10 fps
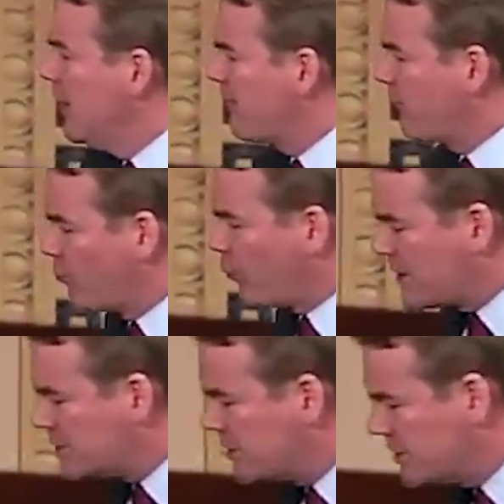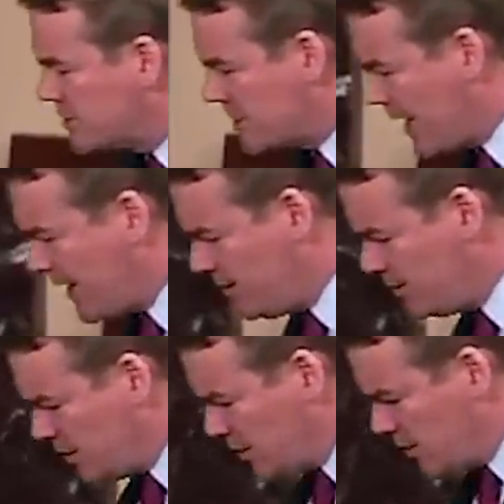if a president said
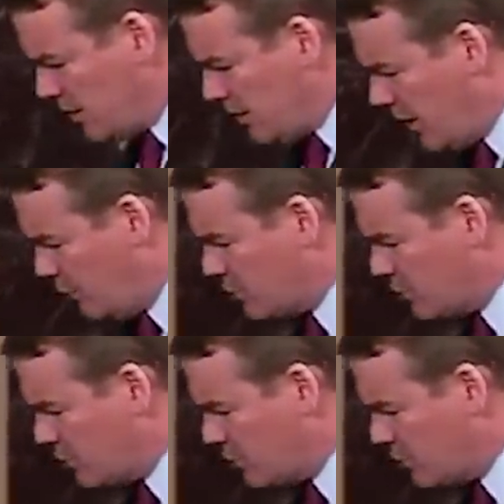he